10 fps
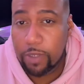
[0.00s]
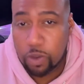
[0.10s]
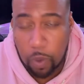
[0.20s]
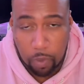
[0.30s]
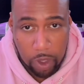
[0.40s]
is
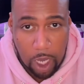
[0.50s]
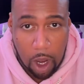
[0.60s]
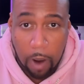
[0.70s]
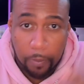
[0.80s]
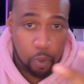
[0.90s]
what we
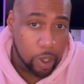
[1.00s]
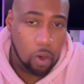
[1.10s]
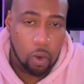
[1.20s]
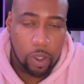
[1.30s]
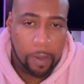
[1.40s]
call print
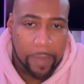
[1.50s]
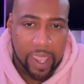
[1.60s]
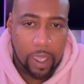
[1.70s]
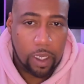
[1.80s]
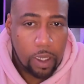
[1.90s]
on
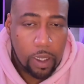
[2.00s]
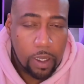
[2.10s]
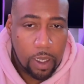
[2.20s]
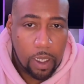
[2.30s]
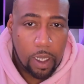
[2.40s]
demand.
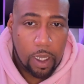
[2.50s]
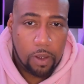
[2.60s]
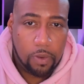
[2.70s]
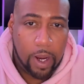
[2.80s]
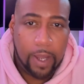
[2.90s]

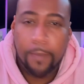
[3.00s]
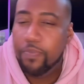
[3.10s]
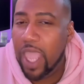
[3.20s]
Right?